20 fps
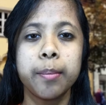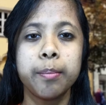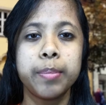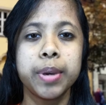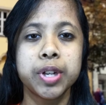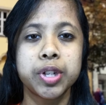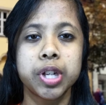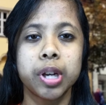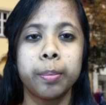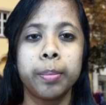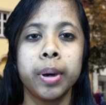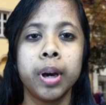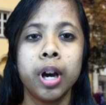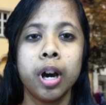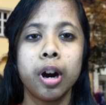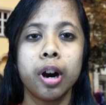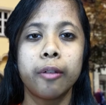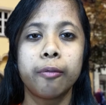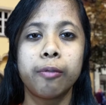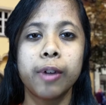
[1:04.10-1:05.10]
bishop
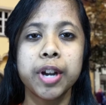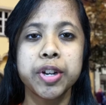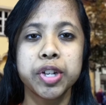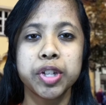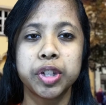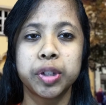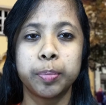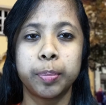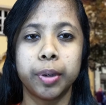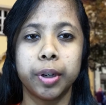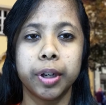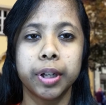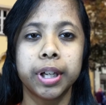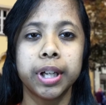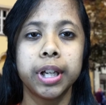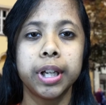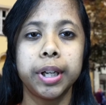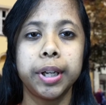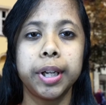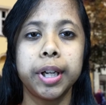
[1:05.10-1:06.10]
of Regensburg
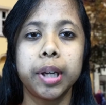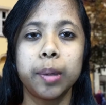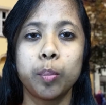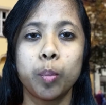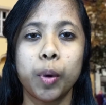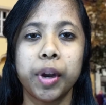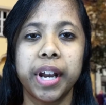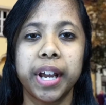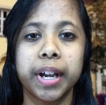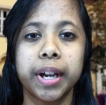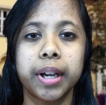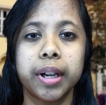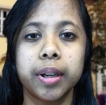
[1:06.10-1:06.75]
near Munich.